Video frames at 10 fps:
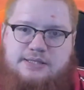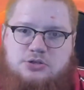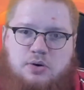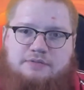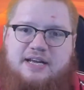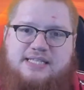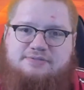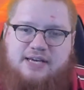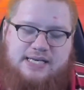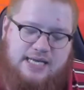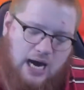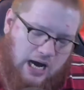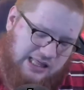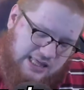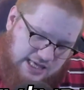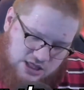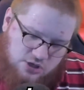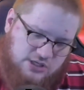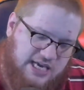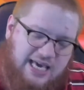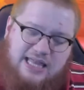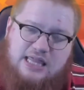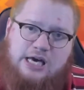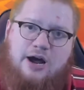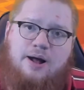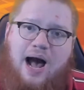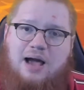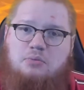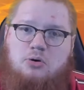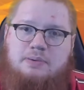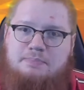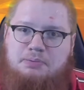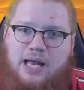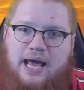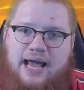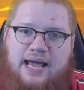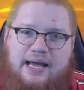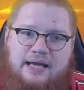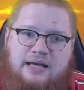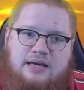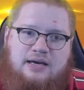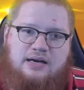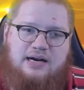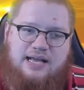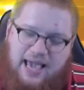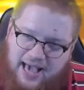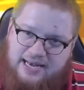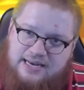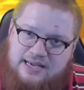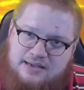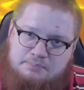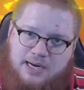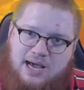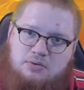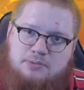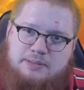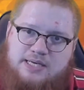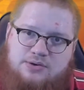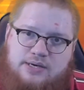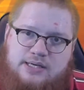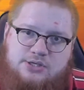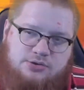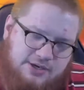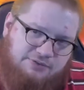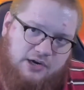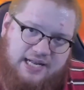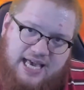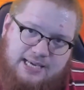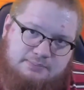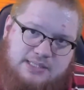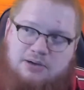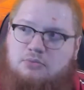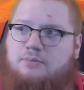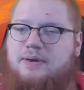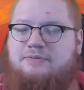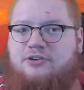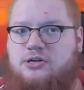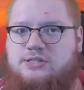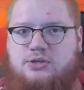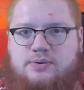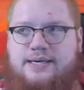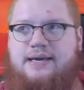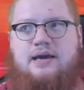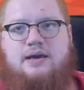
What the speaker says: to 12 Days of Indie, on the 13th, I will be playing again, but I will be doing 2 different games. I will be first doing